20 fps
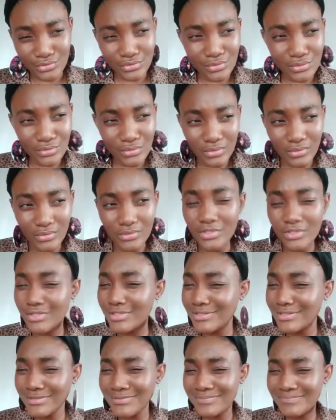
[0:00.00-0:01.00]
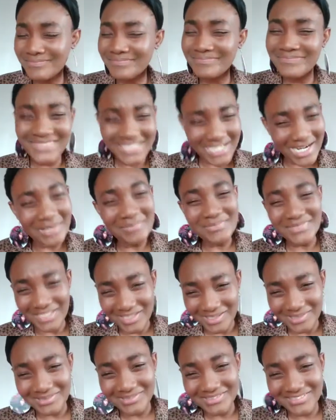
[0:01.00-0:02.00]
So just calm
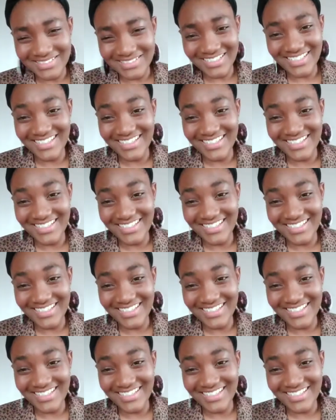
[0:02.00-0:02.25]
down.